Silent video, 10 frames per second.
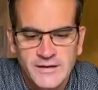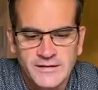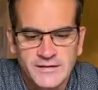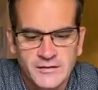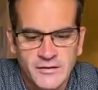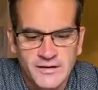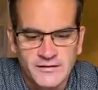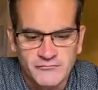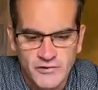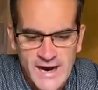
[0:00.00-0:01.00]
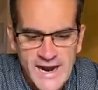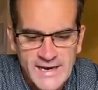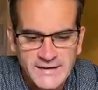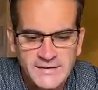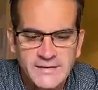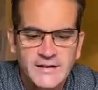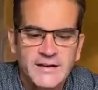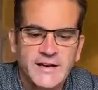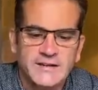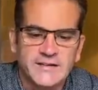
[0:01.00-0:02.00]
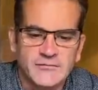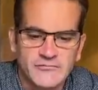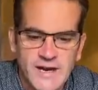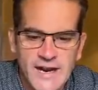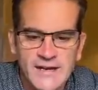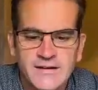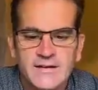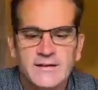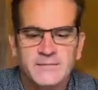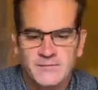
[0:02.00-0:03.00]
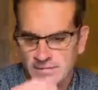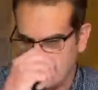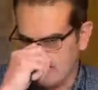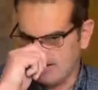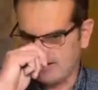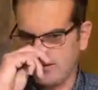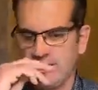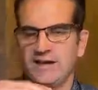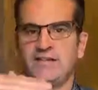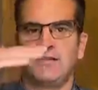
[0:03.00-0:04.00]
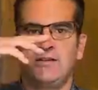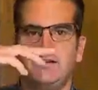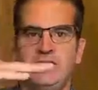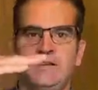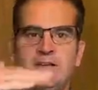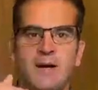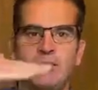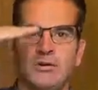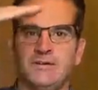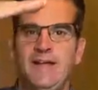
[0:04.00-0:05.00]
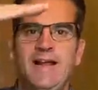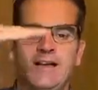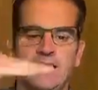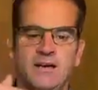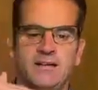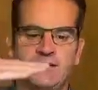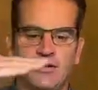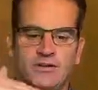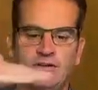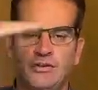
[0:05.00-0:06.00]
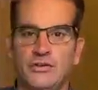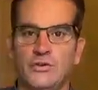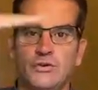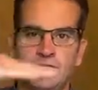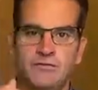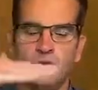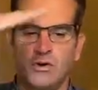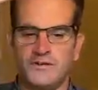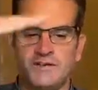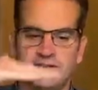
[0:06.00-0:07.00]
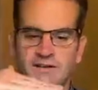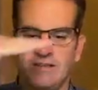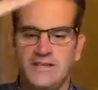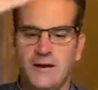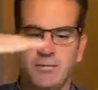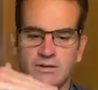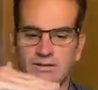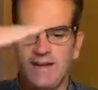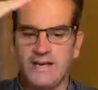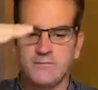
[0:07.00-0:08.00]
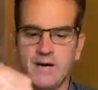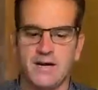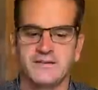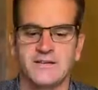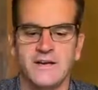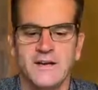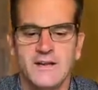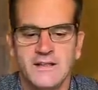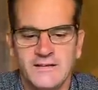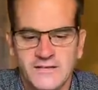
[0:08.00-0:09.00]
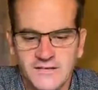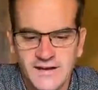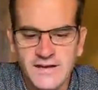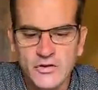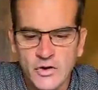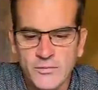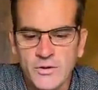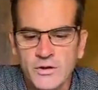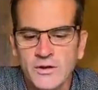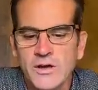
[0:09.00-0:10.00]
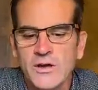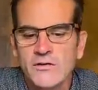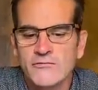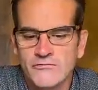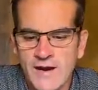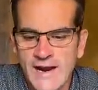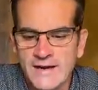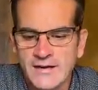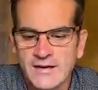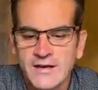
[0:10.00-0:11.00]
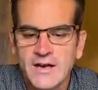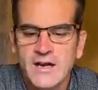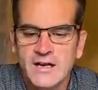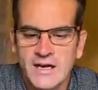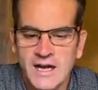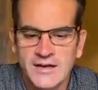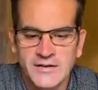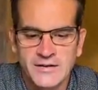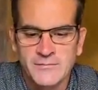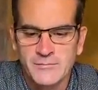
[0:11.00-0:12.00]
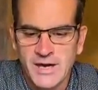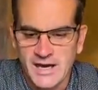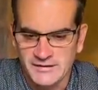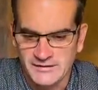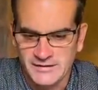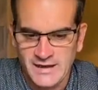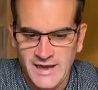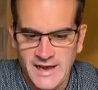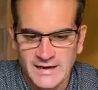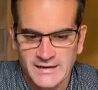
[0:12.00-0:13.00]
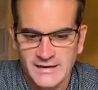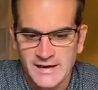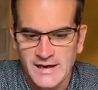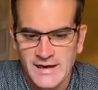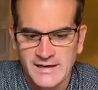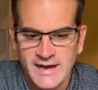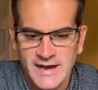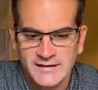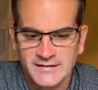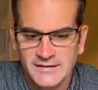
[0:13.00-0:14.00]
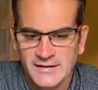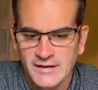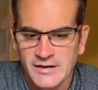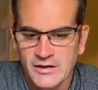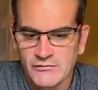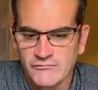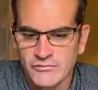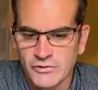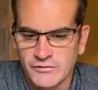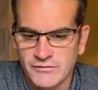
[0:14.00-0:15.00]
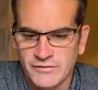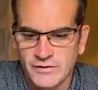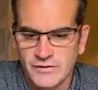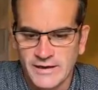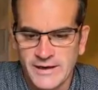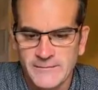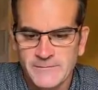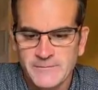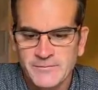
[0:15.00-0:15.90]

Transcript: It's, a, it's red, it's a red, it's, it's double decker, it's got two floors, it's a double decker bus. This is a normal red London bus and it has a roof, okay?